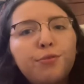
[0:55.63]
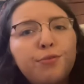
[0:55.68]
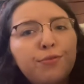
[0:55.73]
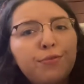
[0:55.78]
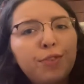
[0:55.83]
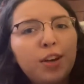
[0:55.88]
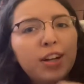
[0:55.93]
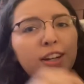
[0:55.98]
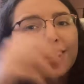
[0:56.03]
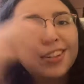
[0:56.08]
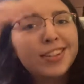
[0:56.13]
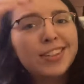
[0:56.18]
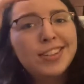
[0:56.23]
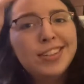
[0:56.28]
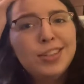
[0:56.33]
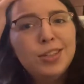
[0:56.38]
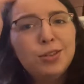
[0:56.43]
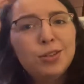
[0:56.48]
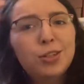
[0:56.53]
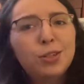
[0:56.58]
a
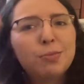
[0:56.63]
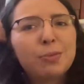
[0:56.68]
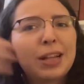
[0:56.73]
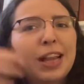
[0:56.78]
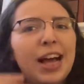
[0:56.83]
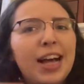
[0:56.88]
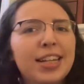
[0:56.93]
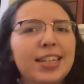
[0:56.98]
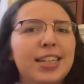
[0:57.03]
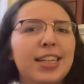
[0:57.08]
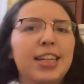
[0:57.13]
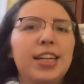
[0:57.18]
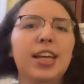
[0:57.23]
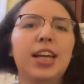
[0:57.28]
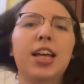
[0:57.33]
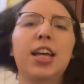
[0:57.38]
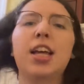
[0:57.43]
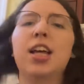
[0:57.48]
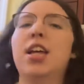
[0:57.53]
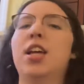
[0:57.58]
YouTube classic,
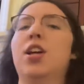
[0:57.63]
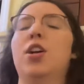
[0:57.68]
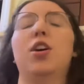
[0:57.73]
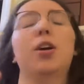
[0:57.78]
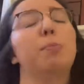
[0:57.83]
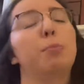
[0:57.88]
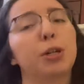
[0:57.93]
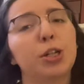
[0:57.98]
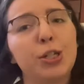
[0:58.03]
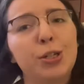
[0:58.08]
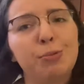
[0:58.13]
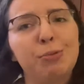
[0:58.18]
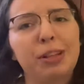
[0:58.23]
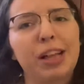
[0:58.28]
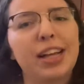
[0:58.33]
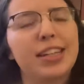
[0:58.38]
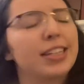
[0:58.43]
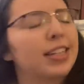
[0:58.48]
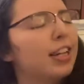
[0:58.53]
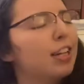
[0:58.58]
or a booktube
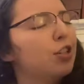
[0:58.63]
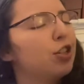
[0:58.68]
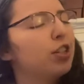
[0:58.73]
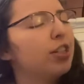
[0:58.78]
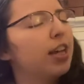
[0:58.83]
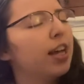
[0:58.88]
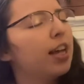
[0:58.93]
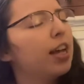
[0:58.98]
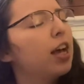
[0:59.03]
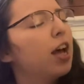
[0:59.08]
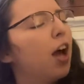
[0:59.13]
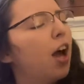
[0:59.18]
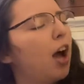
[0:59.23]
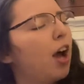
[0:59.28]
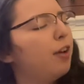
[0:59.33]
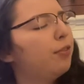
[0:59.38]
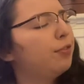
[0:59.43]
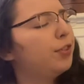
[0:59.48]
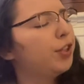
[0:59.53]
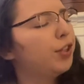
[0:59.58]
classic I should say,
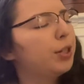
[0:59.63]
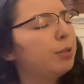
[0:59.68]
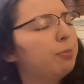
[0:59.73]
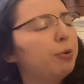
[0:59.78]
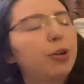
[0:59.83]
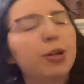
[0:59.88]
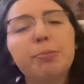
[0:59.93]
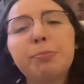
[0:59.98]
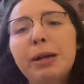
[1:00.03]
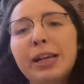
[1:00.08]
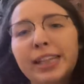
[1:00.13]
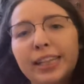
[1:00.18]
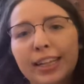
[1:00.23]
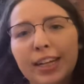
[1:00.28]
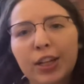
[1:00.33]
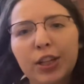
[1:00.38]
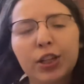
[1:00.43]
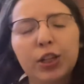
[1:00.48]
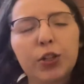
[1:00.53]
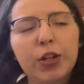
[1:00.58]
Furyborn by
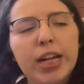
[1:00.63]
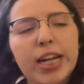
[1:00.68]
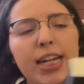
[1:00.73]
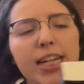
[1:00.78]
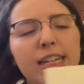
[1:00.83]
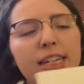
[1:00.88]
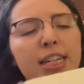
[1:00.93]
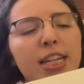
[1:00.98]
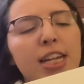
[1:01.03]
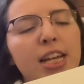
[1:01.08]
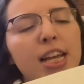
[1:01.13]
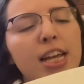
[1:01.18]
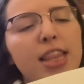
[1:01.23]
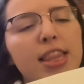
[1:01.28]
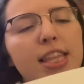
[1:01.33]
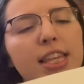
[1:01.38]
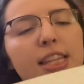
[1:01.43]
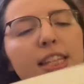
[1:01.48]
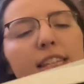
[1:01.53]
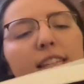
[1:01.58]
Claire Legrand. This